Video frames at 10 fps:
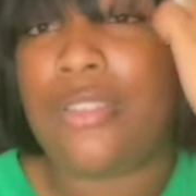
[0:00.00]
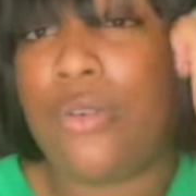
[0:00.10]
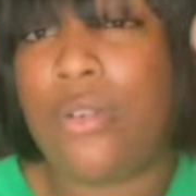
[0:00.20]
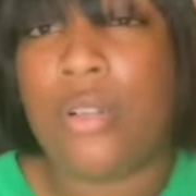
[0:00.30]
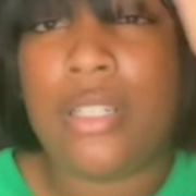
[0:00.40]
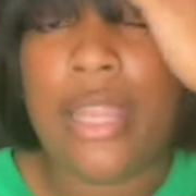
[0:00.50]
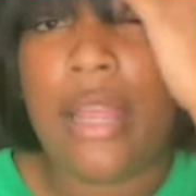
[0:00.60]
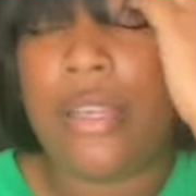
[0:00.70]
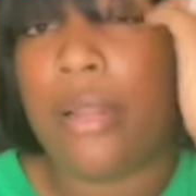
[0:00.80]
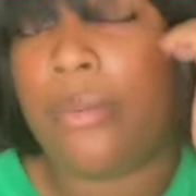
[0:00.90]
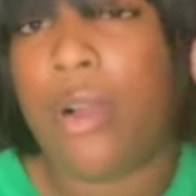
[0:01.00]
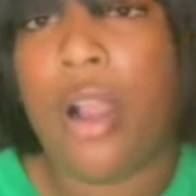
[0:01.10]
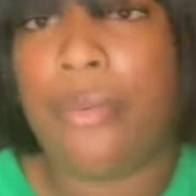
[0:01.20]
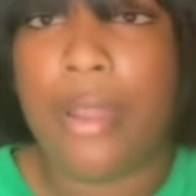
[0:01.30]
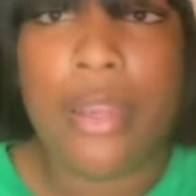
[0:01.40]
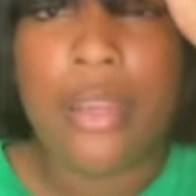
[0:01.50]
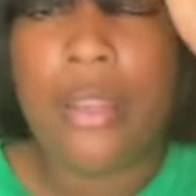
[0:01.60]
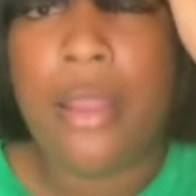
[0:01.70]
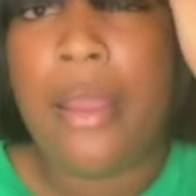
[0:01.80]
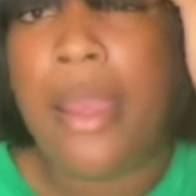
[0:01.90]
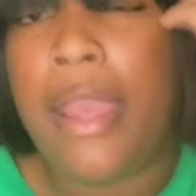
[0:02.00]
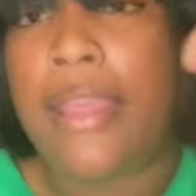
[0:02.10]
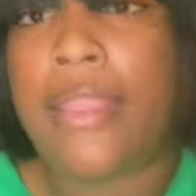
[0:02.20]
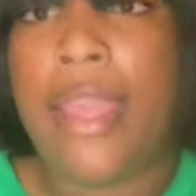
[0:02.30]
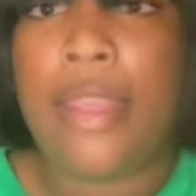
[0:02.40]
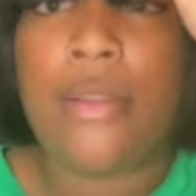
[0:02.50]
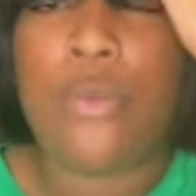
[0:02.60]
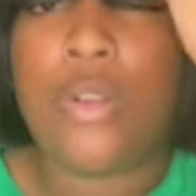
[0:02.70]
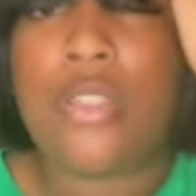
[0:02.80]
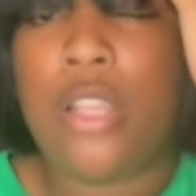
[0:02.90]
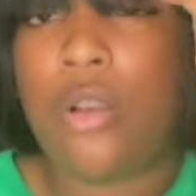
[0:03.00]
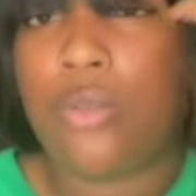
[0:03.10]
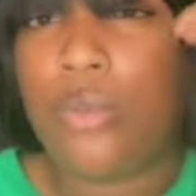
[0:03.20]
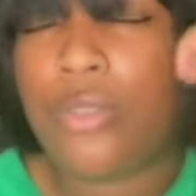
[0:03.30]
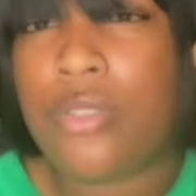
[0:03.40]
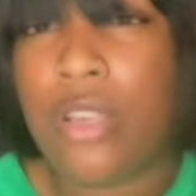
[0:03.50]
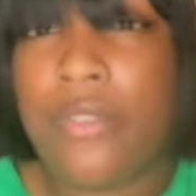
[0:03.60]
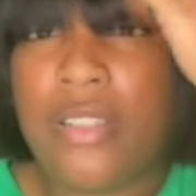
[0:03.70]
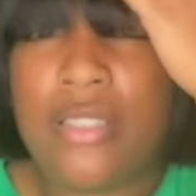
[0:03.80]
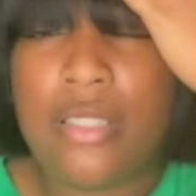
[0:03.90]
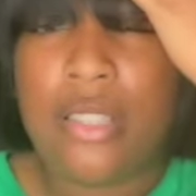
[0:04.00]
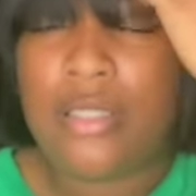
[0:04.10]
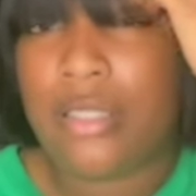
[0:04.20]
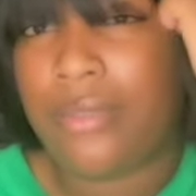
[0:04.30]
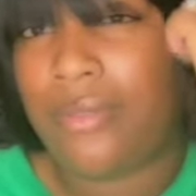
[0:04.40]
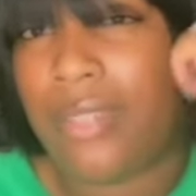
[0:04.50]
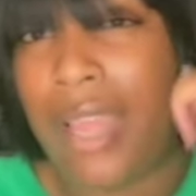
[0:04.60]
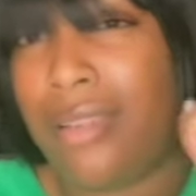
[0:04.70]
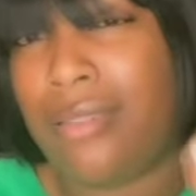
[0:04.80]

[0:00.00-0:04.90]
going on down there already, that once they go through the cervix, it doesn't like